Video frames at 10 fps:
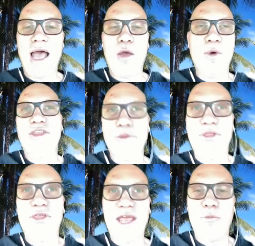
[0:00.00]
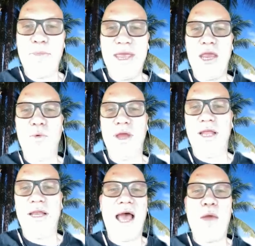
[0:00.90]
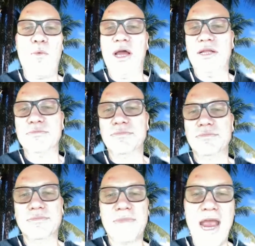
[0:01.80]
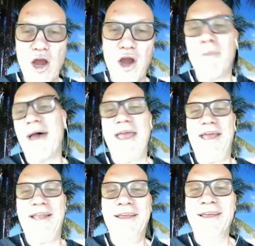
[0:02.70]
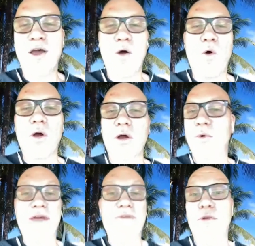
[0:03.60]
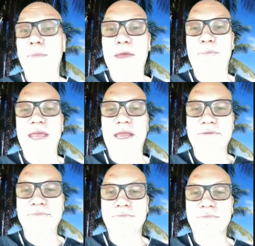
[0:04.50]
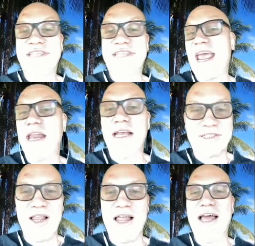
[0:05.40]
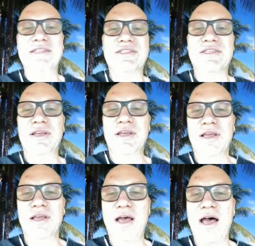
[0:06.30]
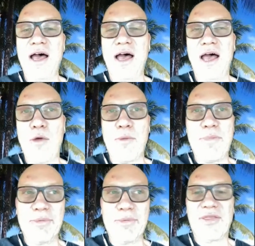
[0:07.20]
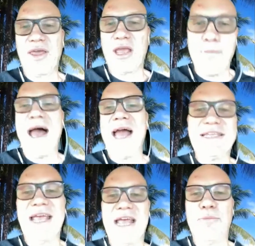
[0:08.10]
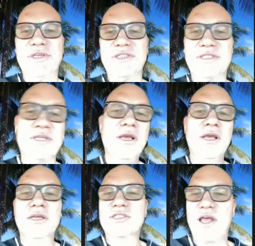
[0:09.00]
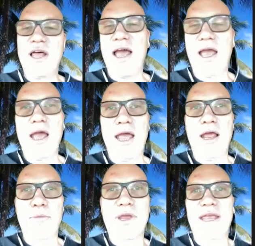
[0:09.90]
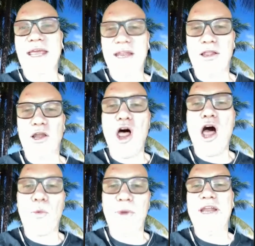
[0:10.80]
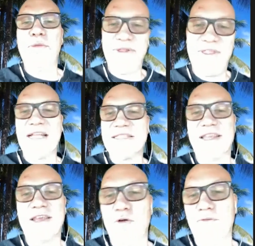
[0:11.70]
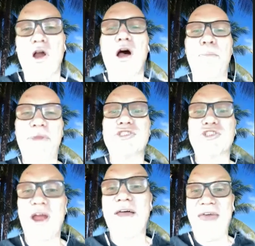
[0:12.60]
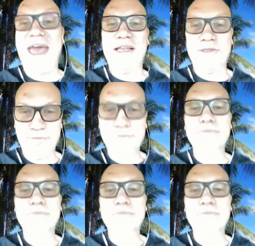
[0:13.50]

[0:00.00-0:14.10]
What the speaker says: I want them to think of me when I want hair on my head or whatever it may be, tanning salons. I want people to think of my tanning business. So I'm getting a little long-winded, but that's the overall picture on that.